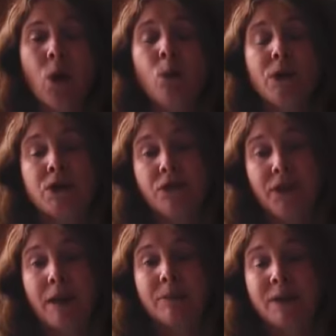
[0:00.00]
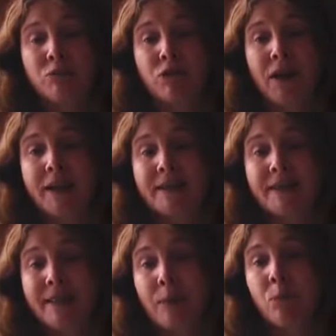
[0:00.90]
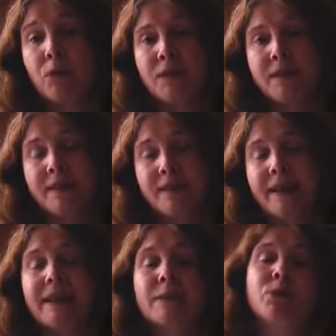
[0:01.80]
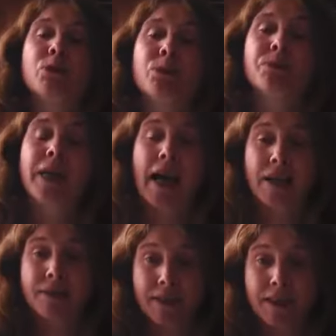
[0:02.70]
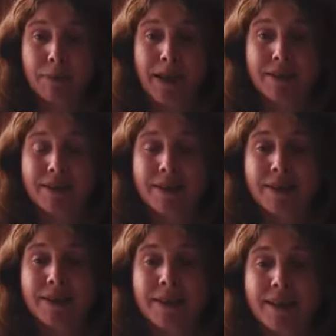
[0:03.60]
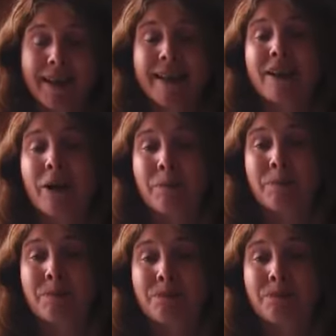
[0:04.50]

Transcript: which for them is providing them with a sustainable and independent income.